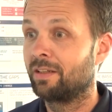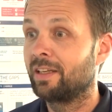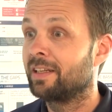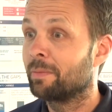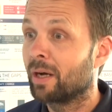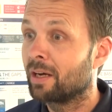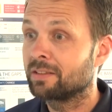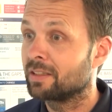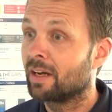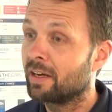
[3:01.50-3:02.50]
in
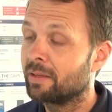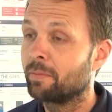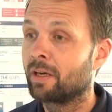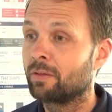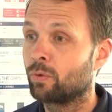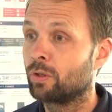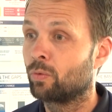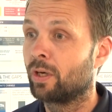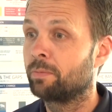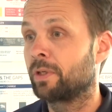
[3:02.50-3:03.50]
high demand
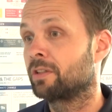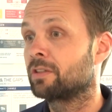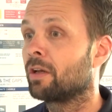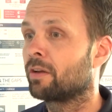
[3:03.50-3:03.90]
worldwide, because a lot